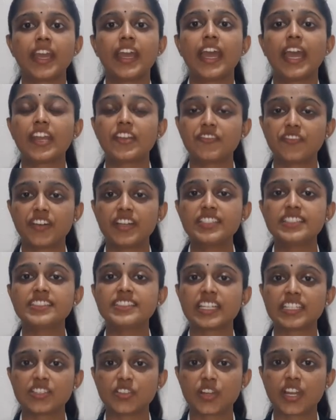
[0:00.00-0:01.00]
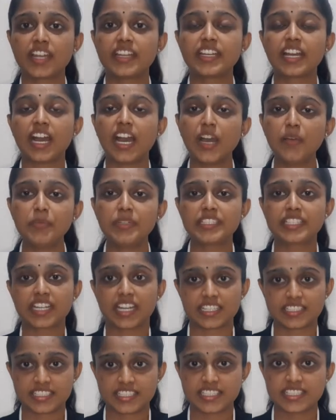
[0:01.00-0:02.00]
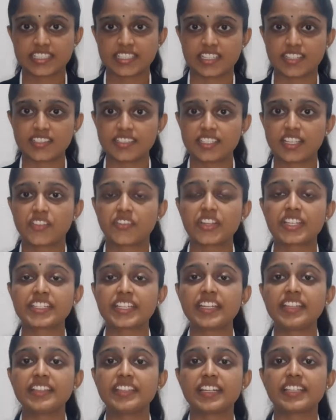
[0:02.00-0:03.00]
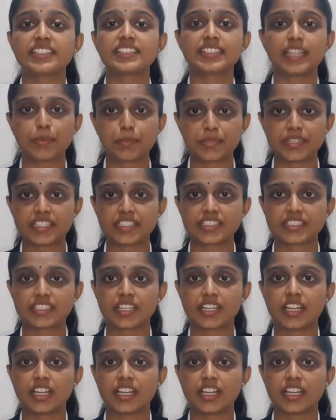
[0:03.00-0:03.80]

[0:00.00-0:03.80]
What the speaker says: Advanced cytokine-armored CAR T-cells retain their stemness.